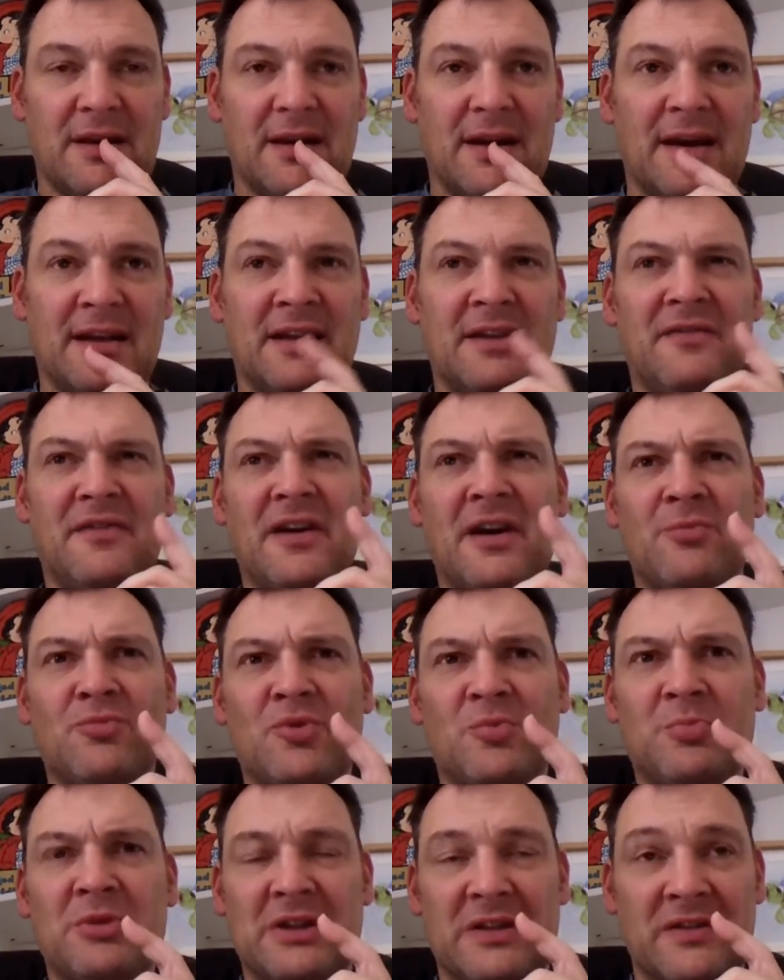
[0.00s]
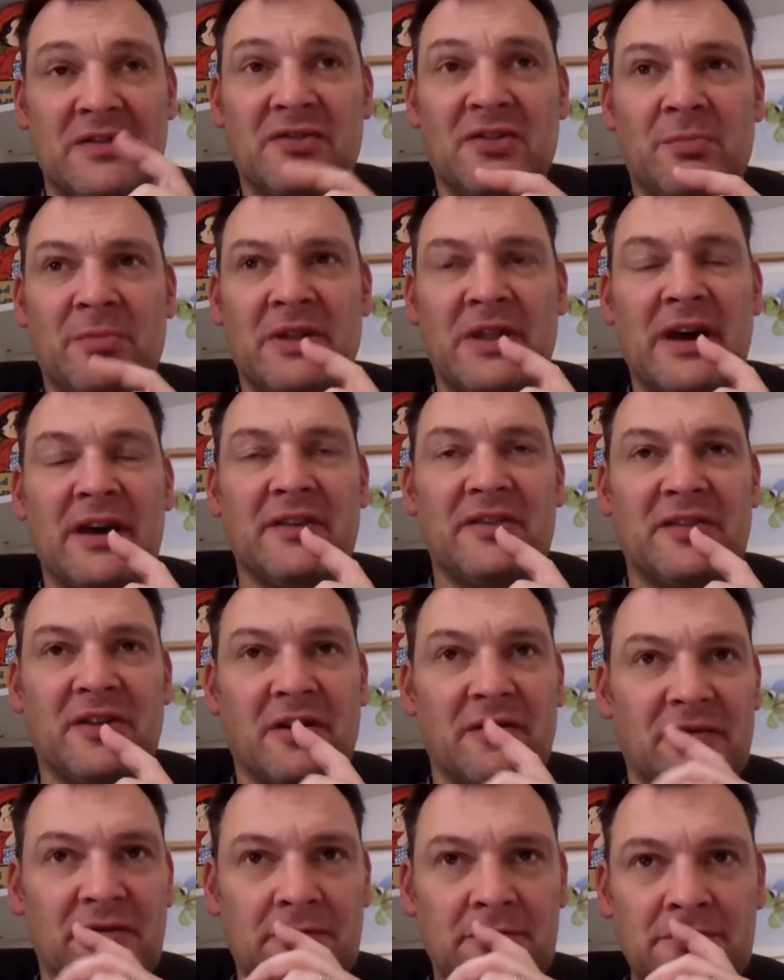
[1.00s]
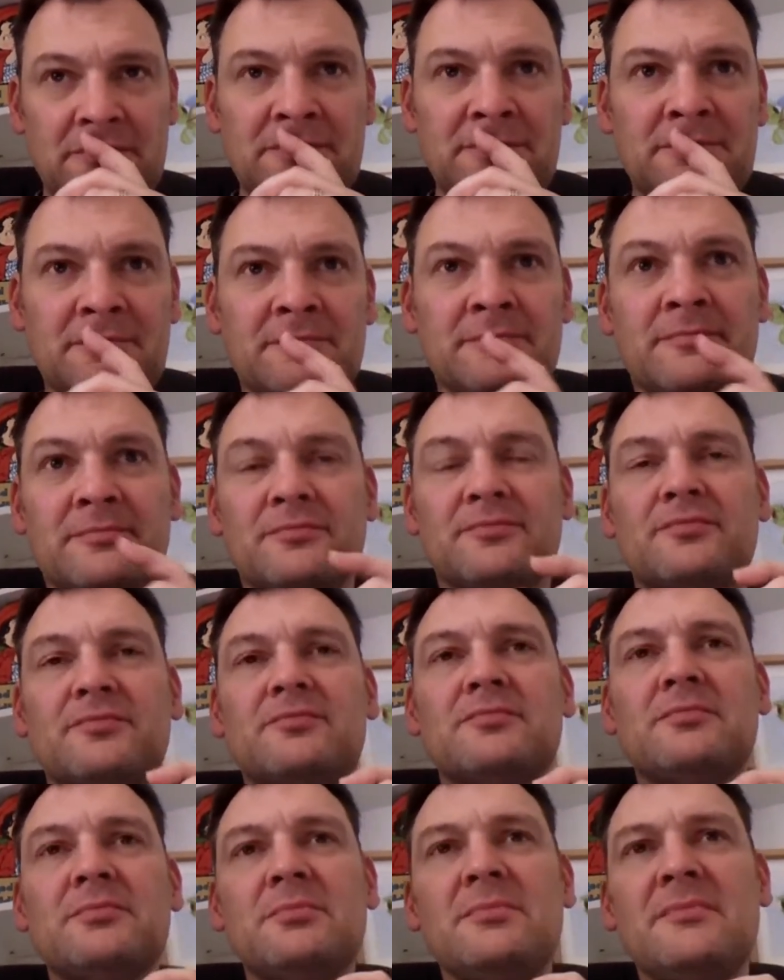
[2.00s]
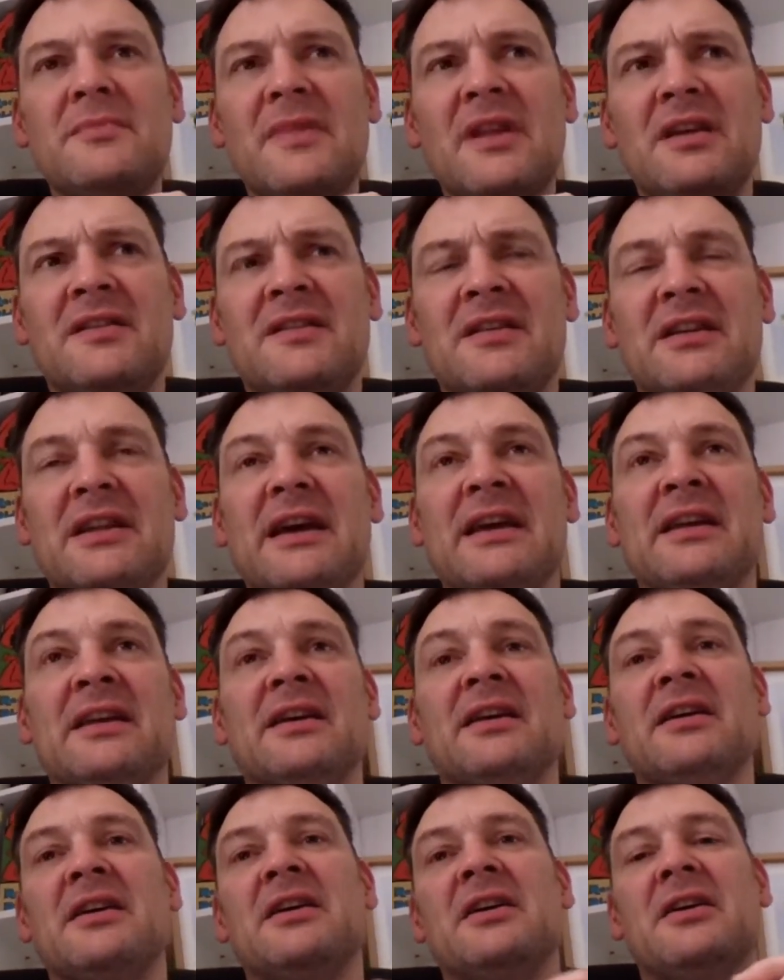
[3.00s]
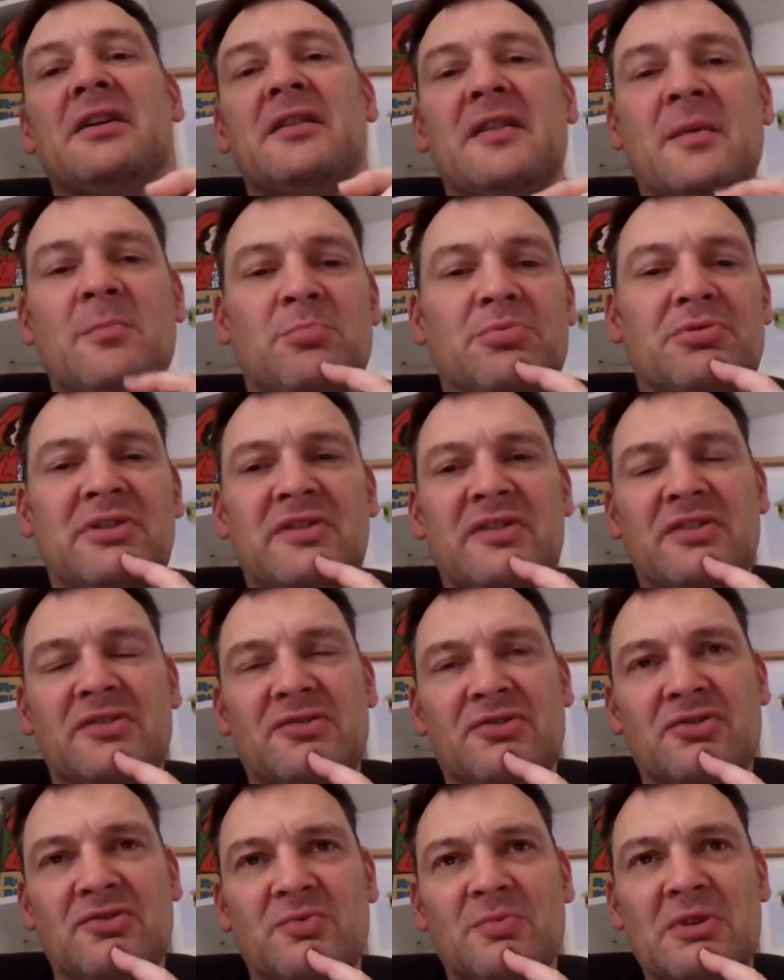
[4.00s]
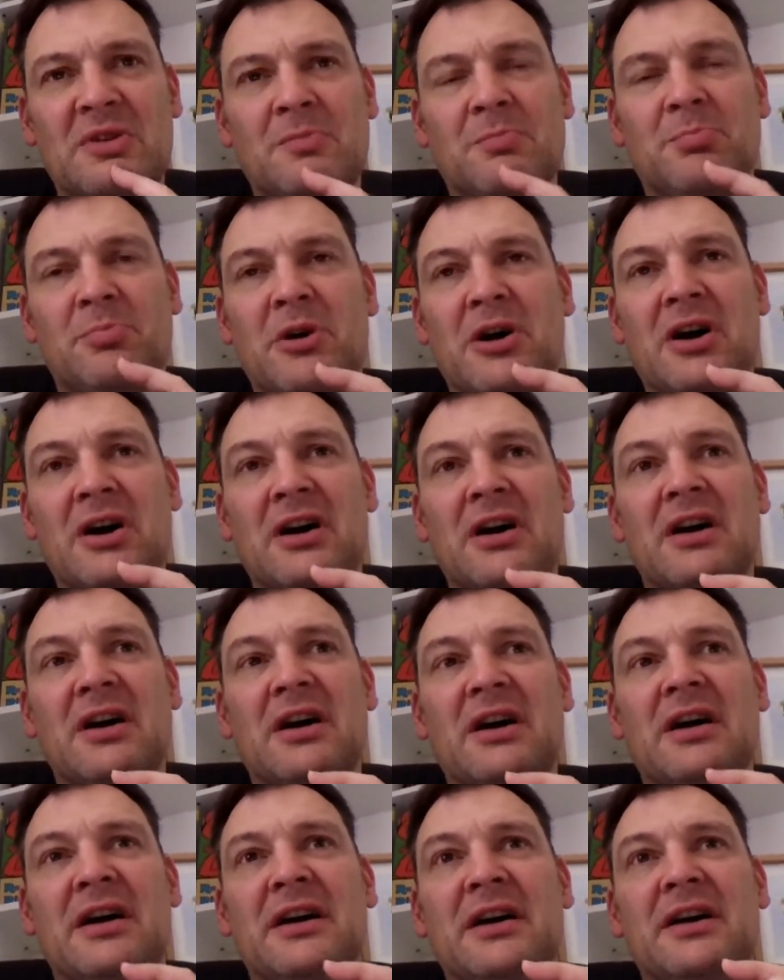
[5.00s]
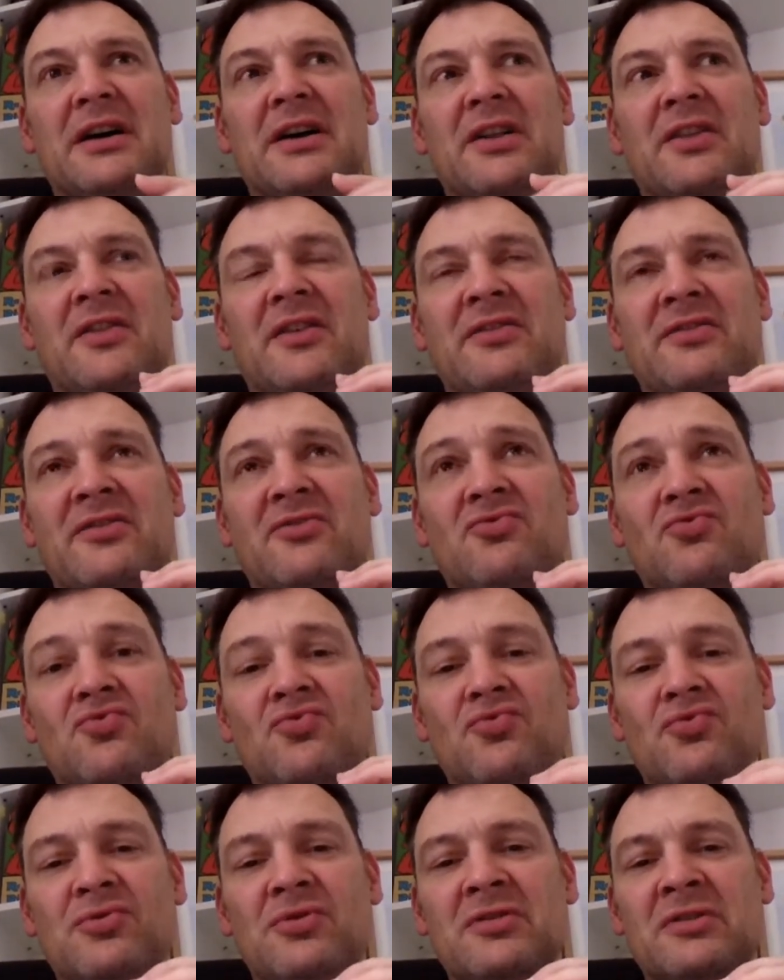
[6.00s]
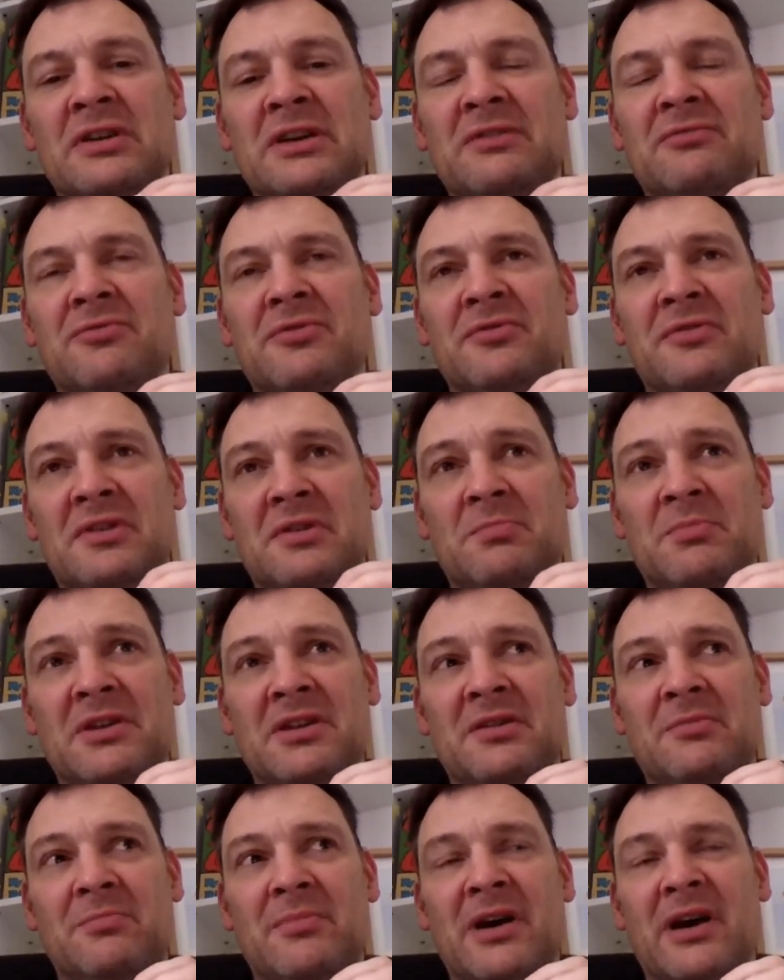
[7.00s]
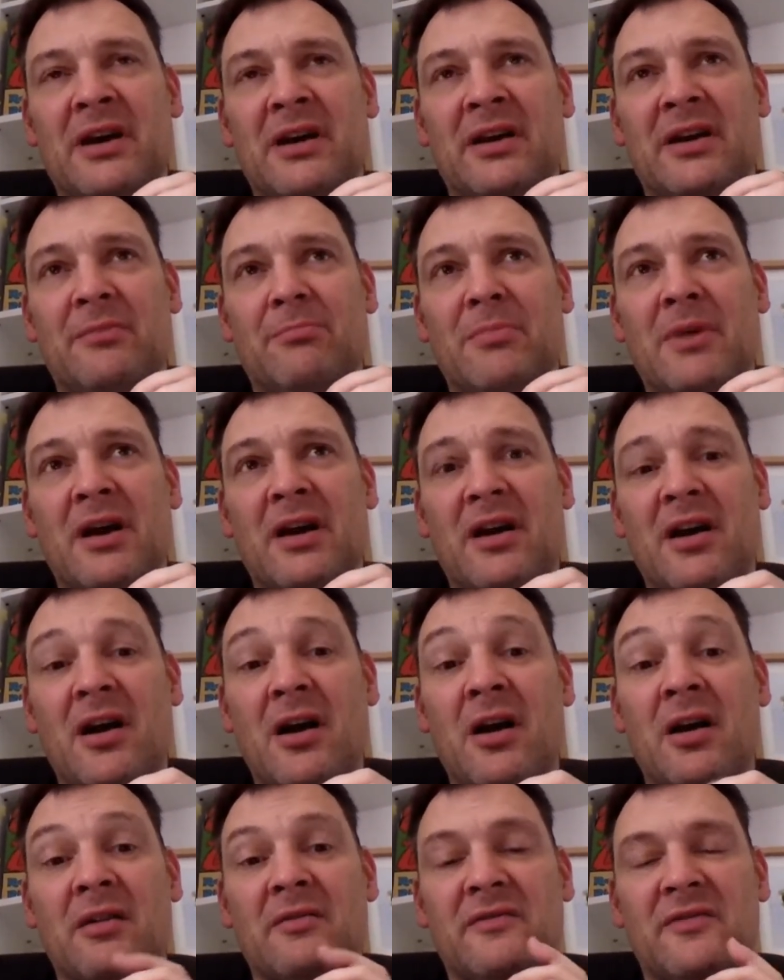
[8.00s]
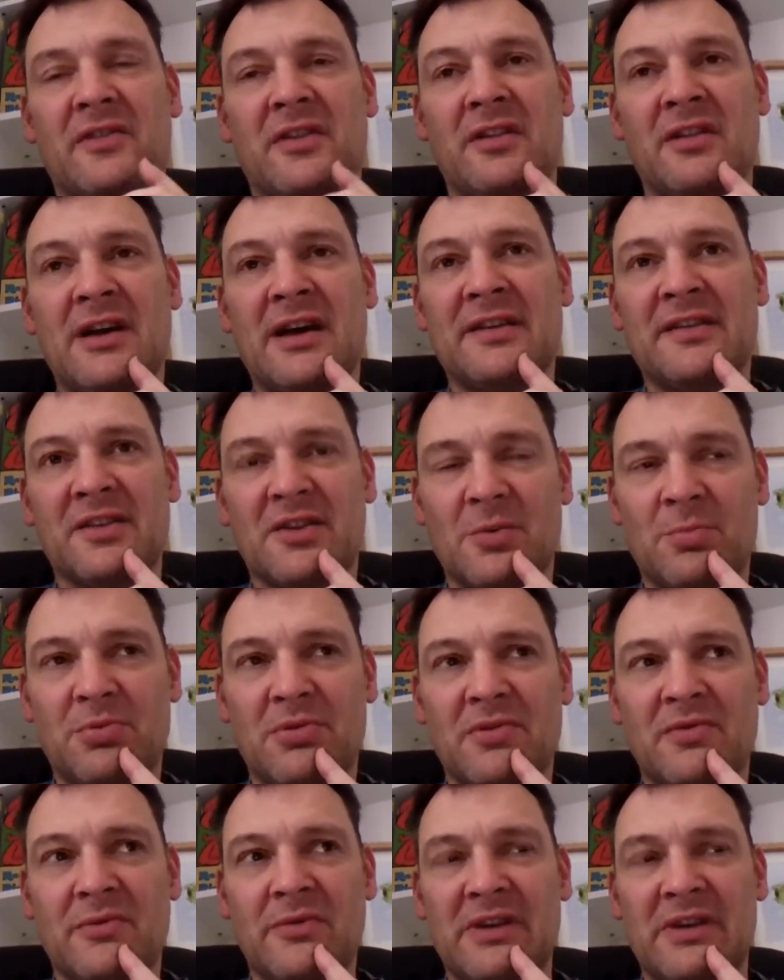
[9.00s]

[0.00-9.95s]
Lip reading: And if I'm repeating some of that stuff tonight, then please excuse me, but this has really, really been in my heart for the last couple of